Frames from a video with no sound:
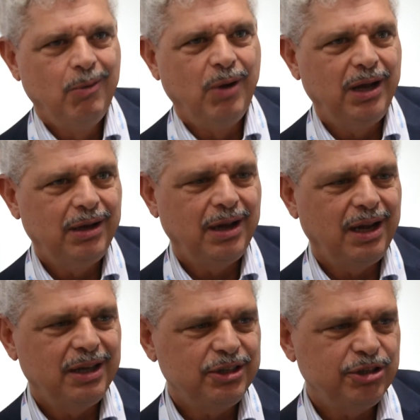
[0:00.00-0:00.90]
Well,
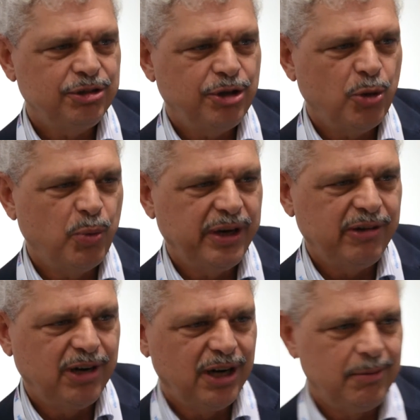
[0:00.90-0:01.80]
you know,
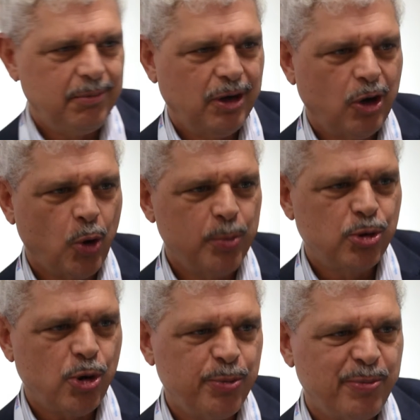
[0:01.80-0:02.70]
we're a
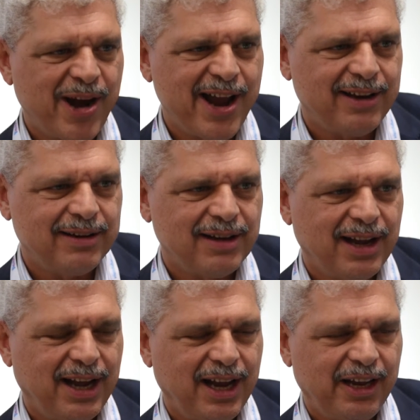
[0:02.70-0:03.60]
homegrown brand,
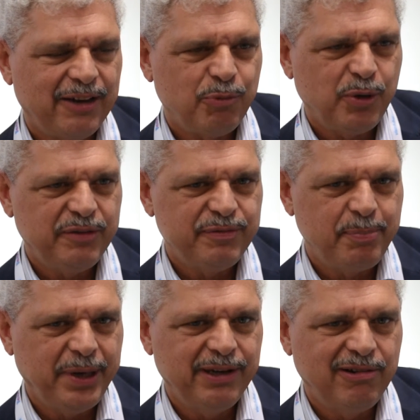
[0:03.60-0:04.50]
and we've
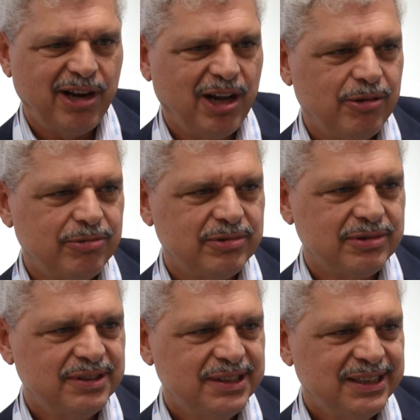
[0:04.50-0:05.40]
been around
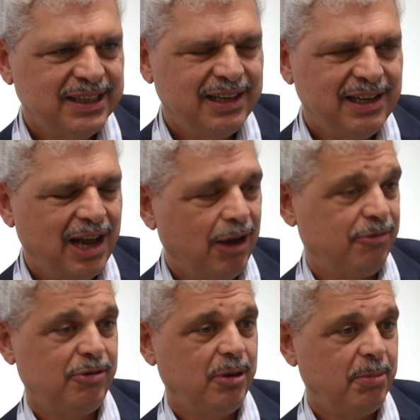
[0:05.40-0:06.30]
now
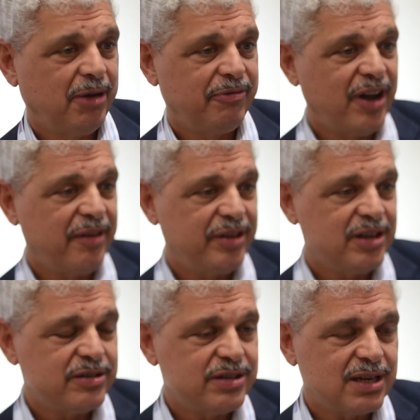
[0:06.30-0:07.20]
for about 5
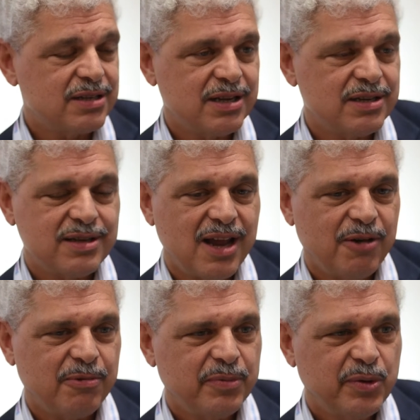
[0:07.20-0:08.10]
years, 6 years
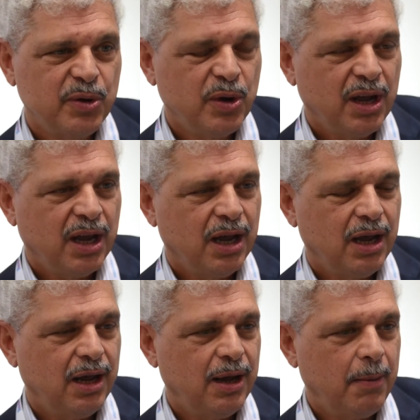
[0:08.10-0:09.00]

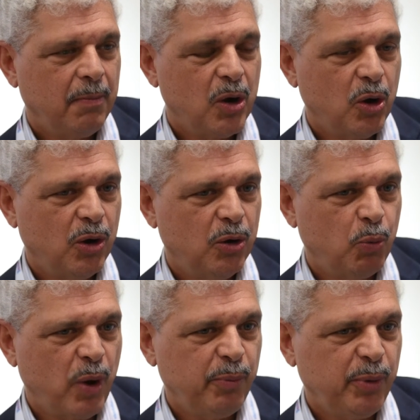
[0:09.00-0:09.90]
now.
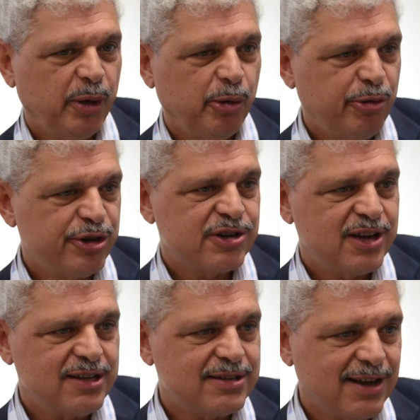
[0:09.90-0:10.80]
When we
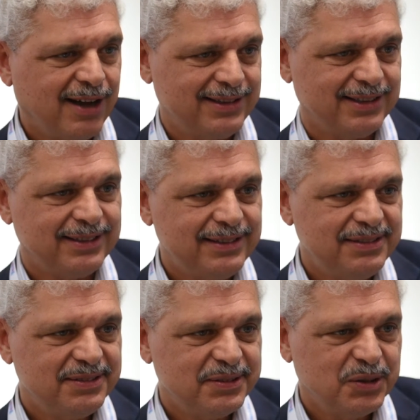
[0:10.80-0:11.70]
originally started,
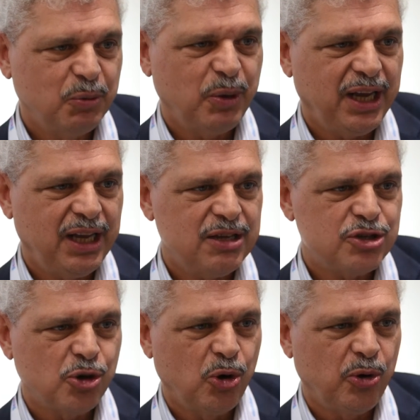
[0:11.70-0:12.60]
we
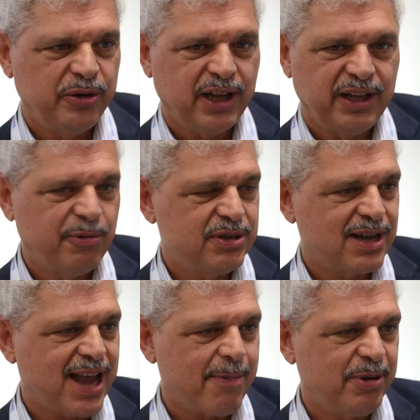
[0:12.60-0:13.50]
saw that there was a
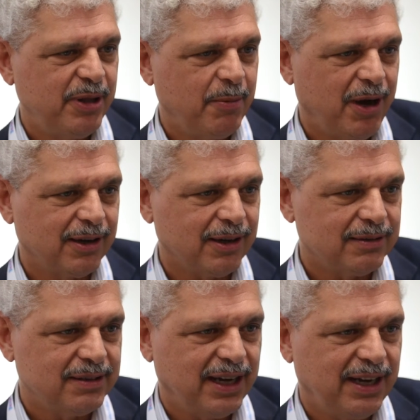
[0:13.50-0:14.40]
gap in the market,
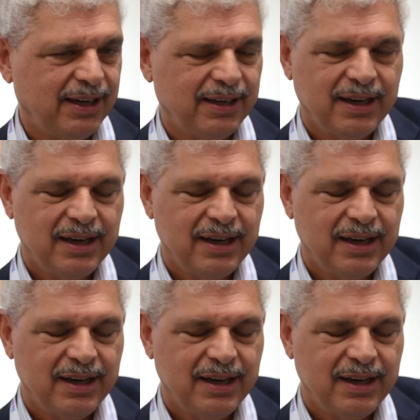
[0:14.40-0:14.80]
and